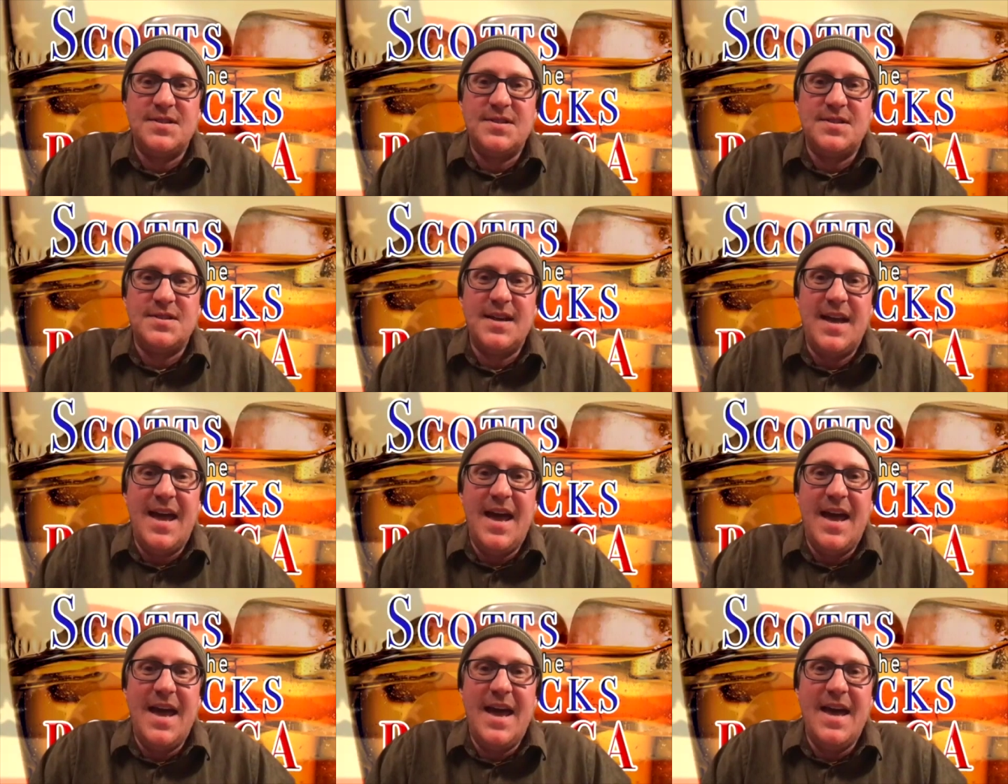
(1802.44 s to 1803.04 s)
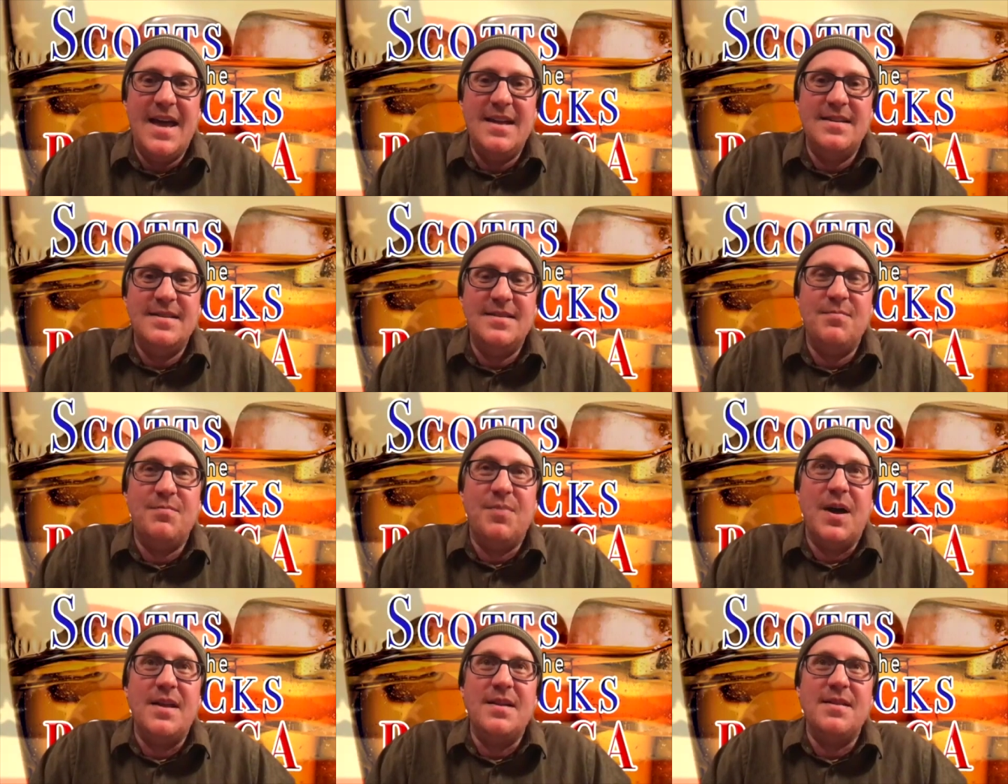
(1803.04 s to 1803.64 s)

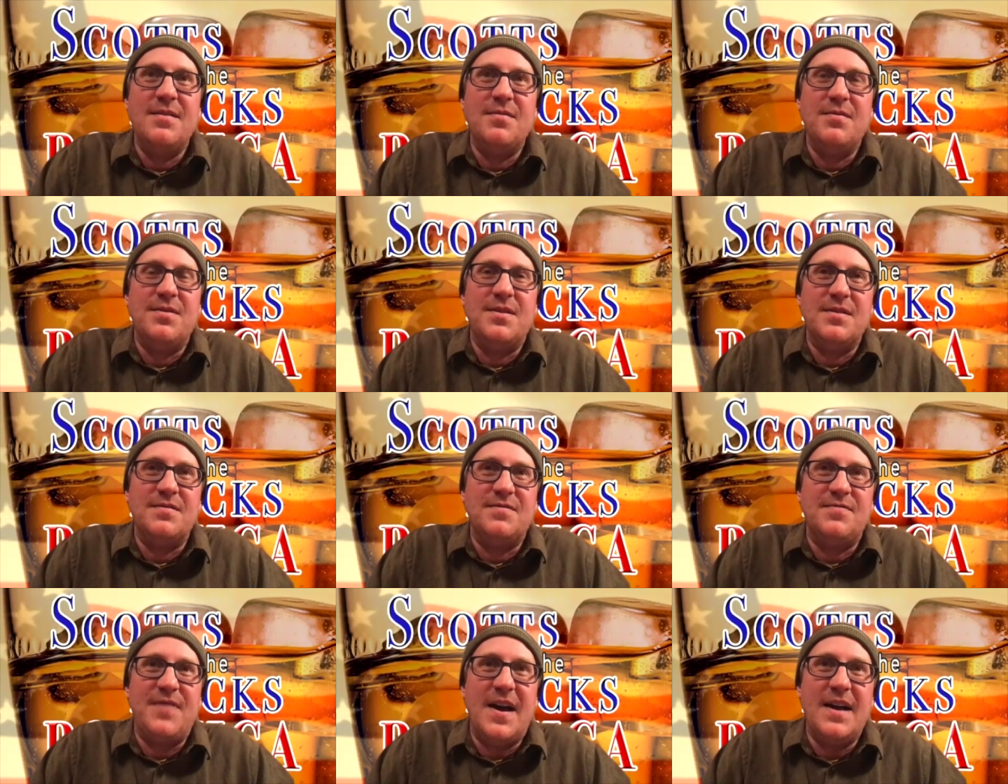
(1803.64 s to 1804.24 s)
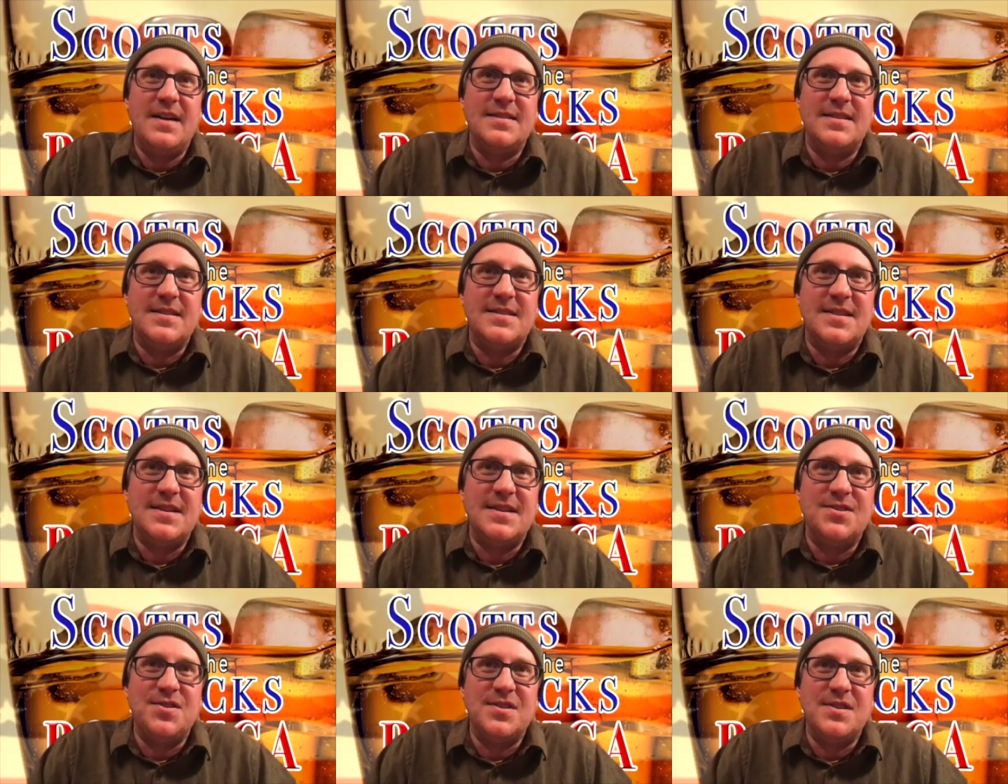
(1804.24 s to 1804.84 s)
but the final
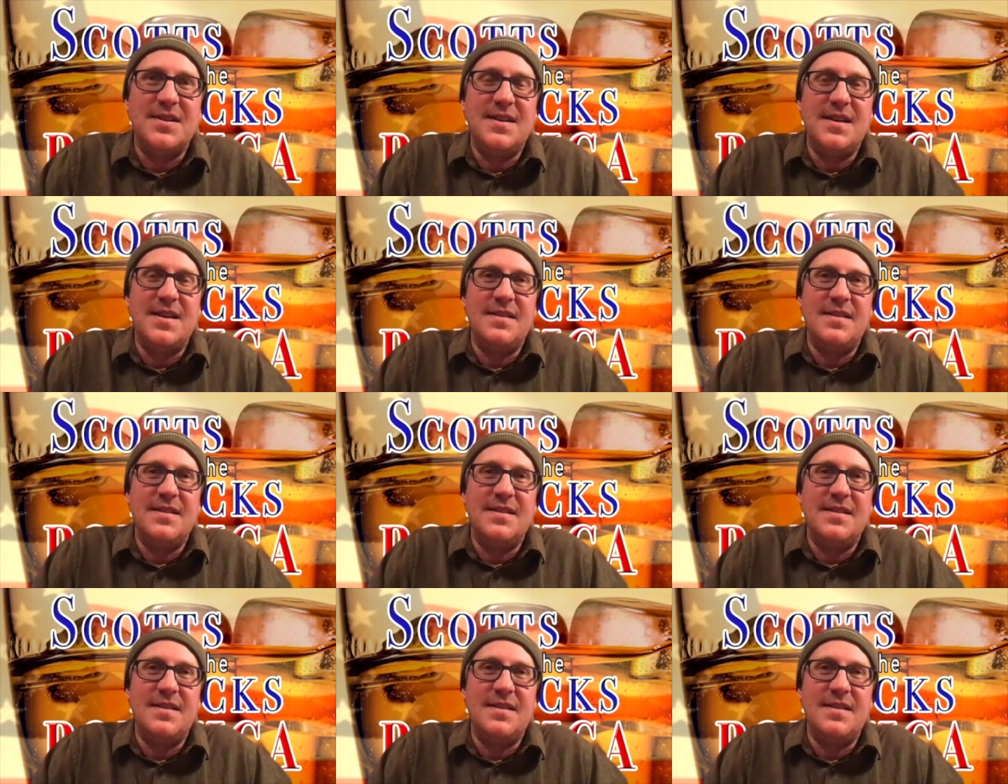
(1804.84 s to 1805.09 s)
decision